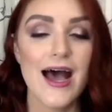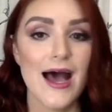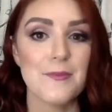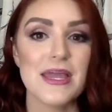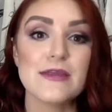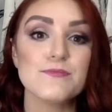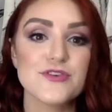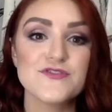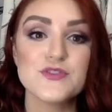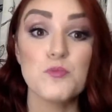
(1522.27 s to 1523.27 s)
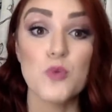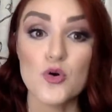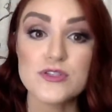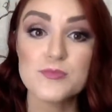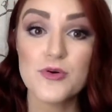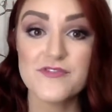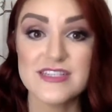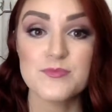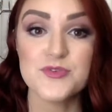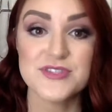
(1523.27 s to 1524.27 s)
Um, it improves multiple
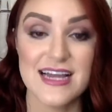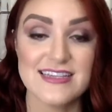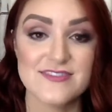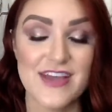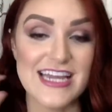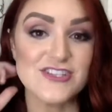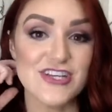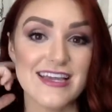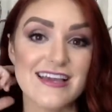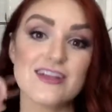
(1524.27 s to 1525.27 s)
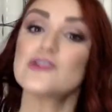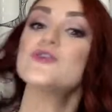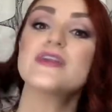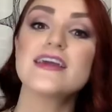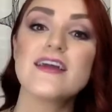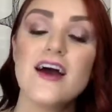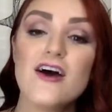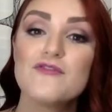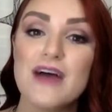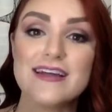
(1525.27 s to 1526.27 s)
visible signs of aging, including
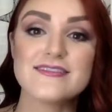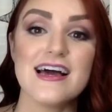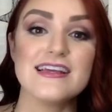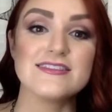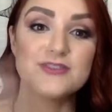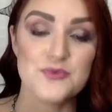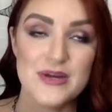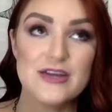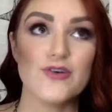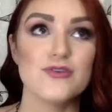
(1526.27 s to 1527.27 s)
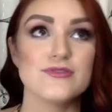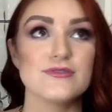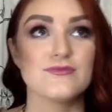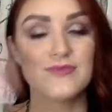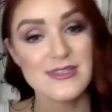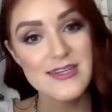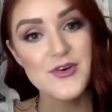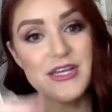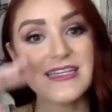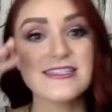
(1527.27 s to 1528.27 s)
fine lines, wrinkles,
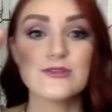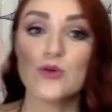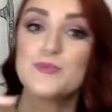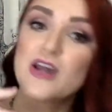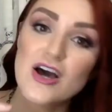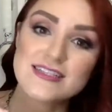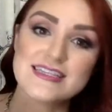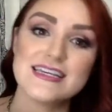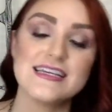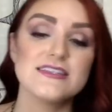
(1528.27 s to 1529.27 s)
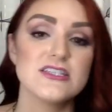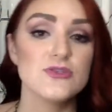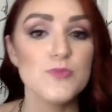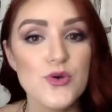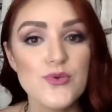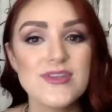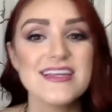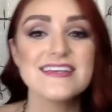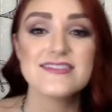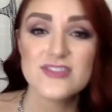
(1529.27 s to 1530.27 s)
resilience, luminosity,
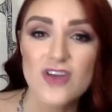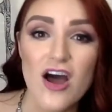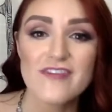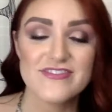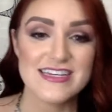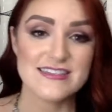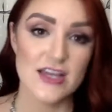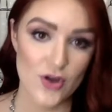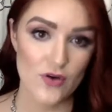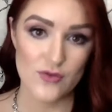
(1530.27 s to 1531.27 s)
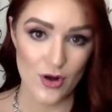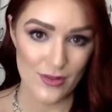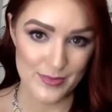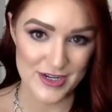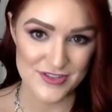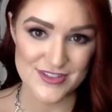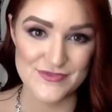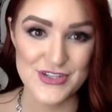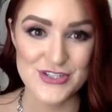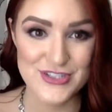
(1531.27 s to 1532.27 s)
smoothness, softness, and overall appearance
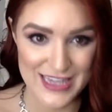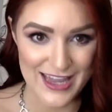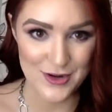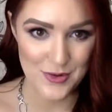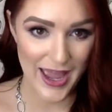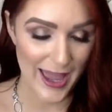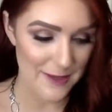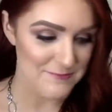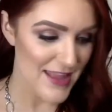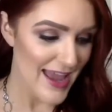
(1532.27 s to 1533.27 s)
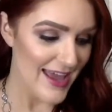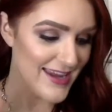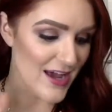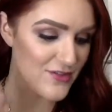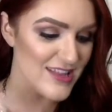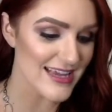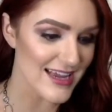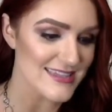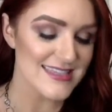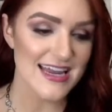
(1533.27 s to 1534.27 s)
of your skin. Okay. Now, like
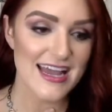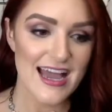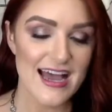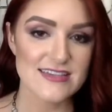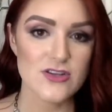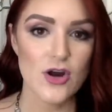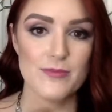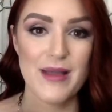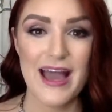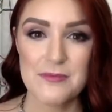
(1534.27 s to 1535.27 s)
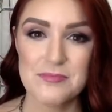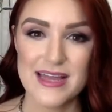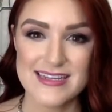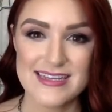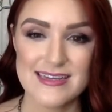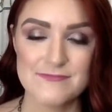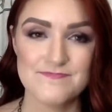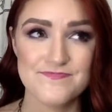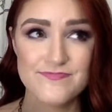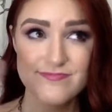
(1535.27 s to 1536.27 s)
I said, it has our patent pending
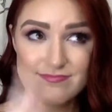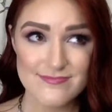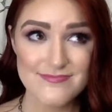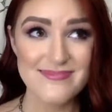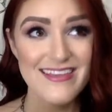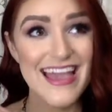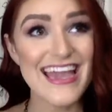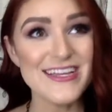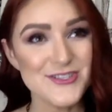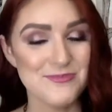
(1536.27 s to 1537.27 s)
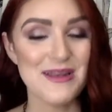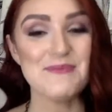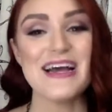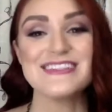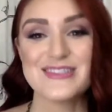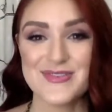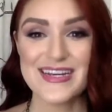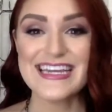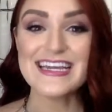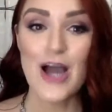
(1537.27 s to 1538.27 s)
Age Minimized
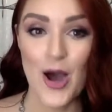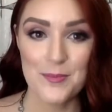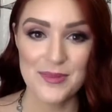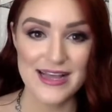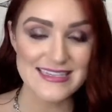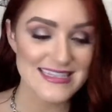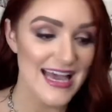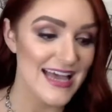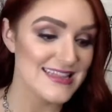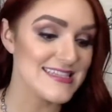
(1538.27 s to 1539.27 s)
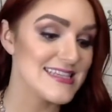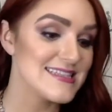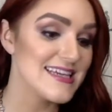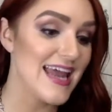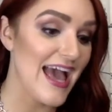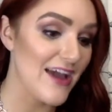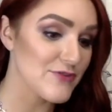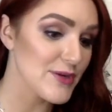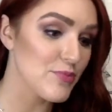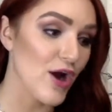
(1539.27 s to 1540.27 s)
3D Complex. This is in
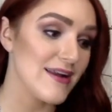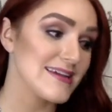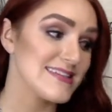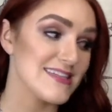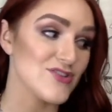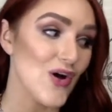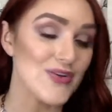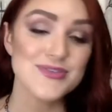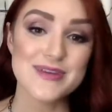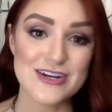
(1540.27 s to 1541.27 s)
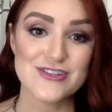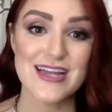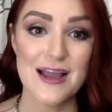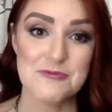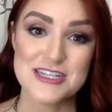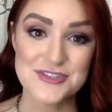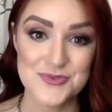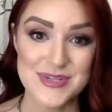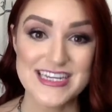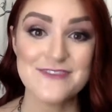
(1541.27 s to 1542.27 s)
every product. It's also in our TimeWise
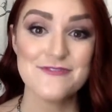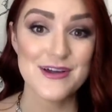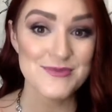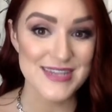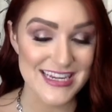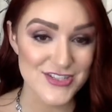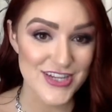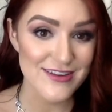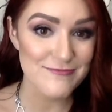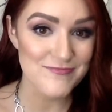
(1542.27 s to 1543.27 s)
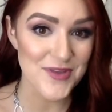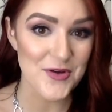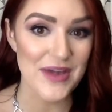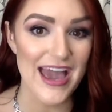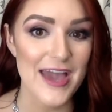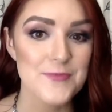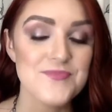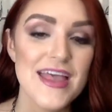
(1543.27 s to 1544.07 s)
3D Foundation okay?